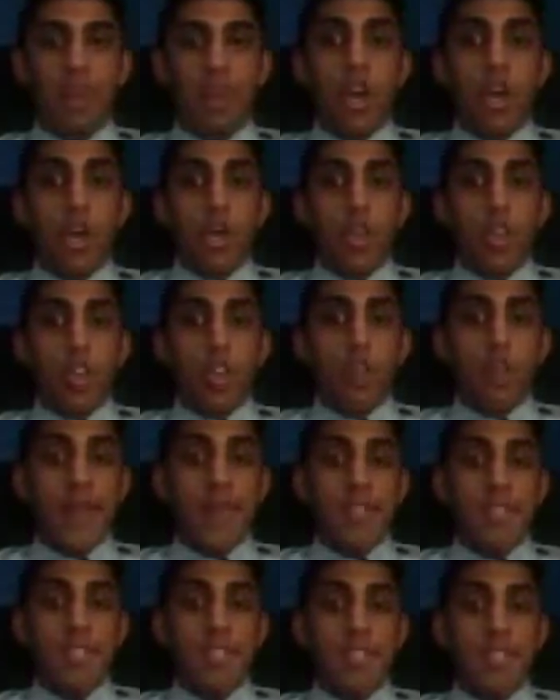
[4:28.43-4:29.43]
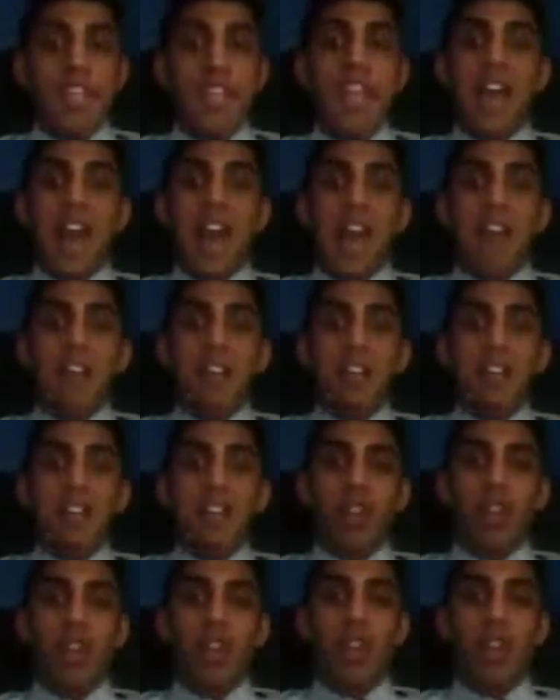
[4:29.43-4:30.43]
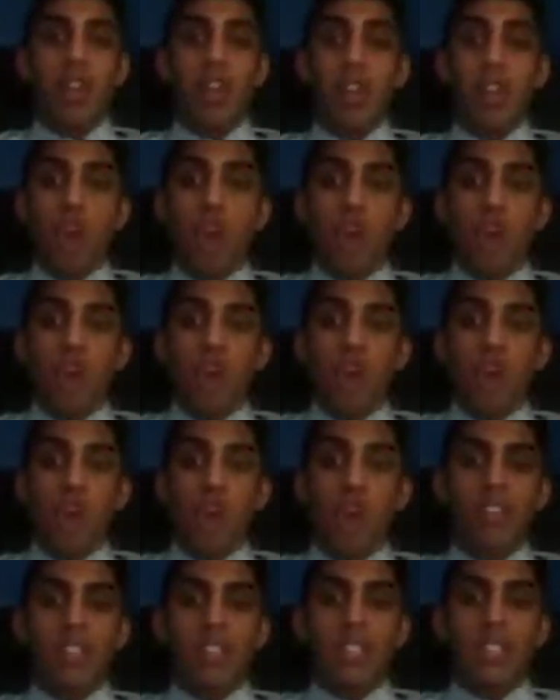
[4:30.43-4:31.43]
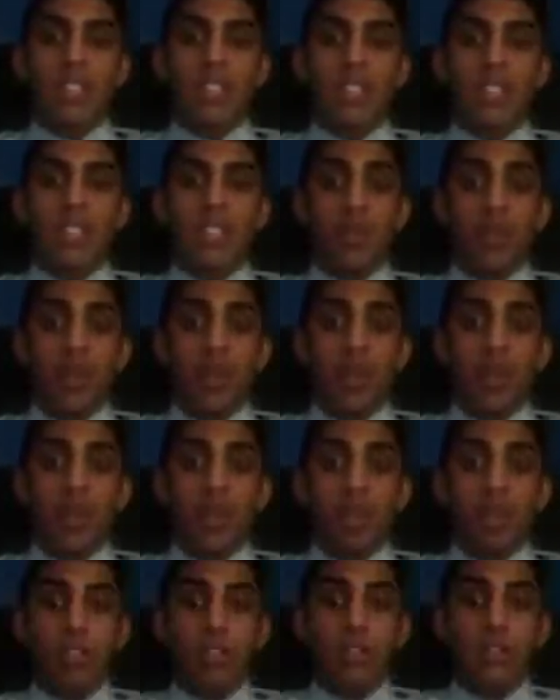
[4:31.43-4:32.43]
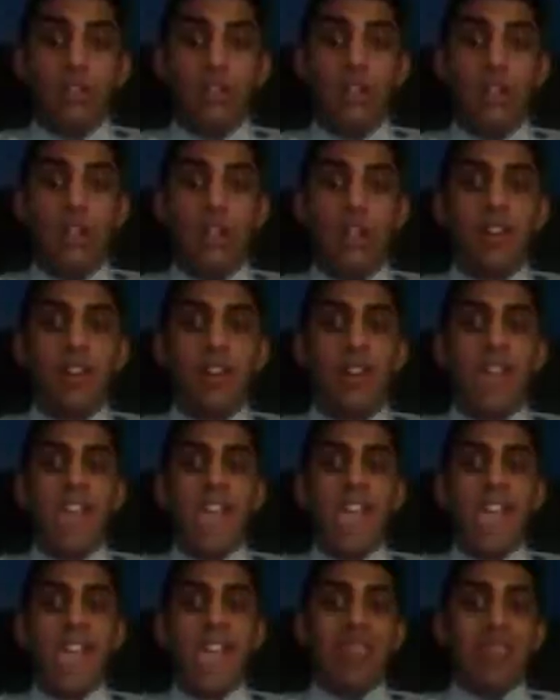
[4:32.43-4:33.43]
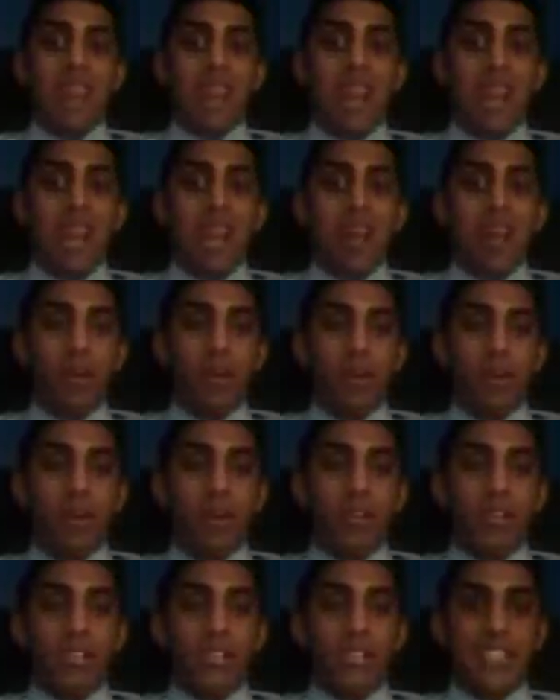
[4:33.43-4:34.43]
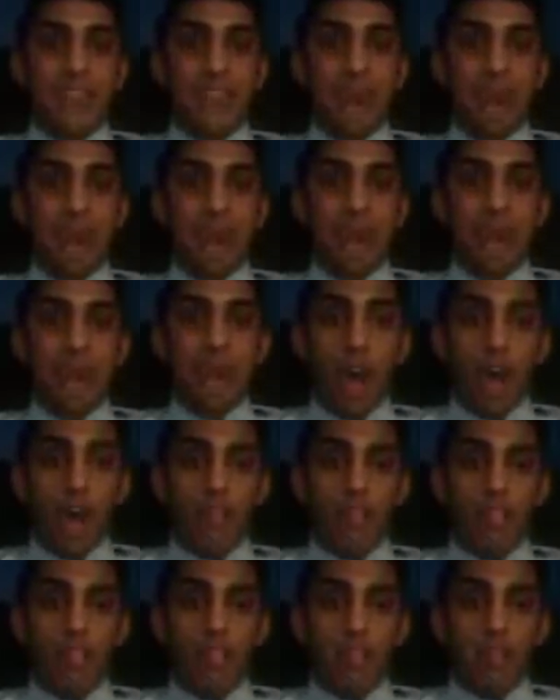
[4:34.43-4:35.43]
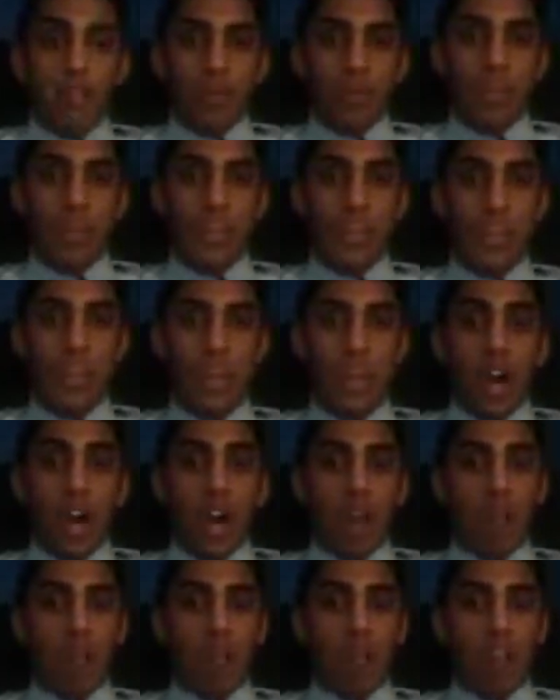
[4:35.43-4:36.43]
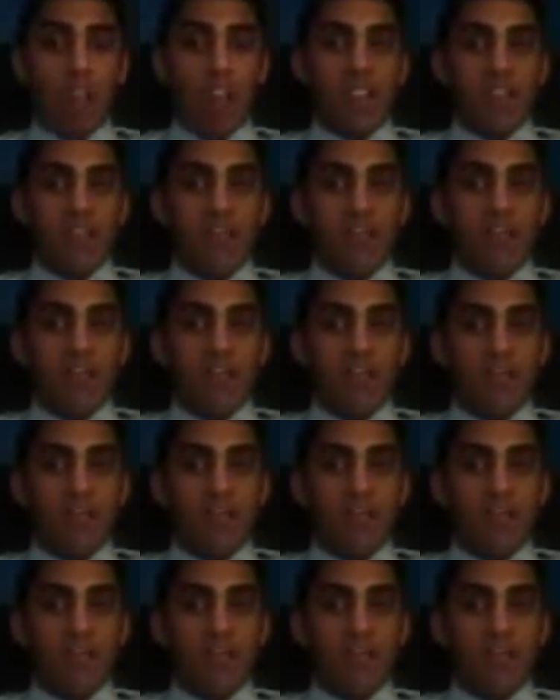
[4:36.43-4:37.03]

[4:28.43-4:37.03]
When you make them say, "I don't know," you come across as the superior debater, and they come across as unknowledgeable and uncredible.